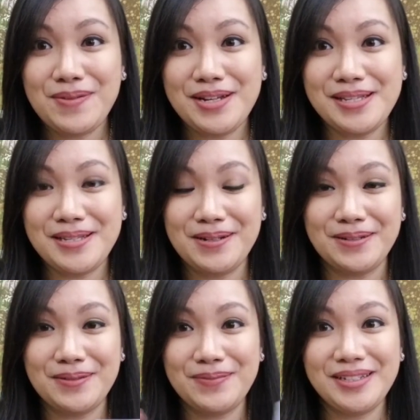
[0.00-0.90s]
want to
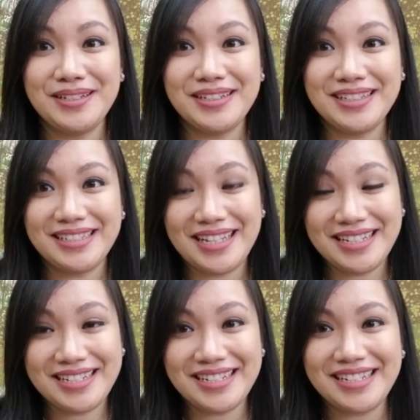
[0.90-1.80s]
start a bigger
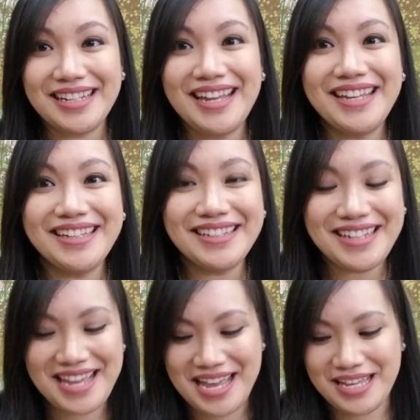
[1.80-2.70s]
collection.
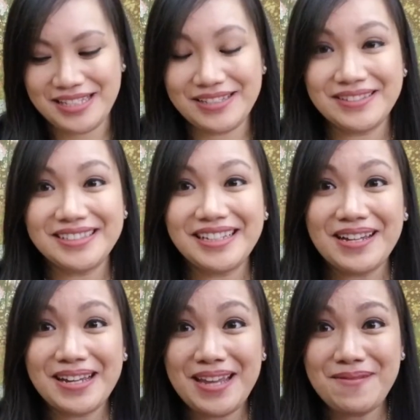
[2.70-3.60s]
So
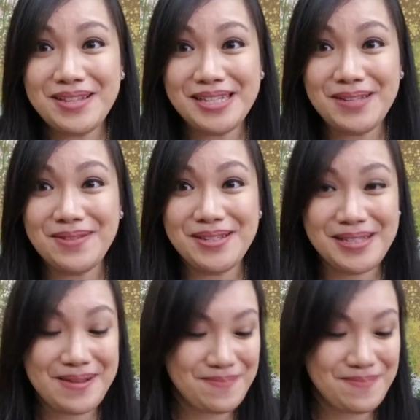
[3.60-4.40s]
I can't wait to see what you sent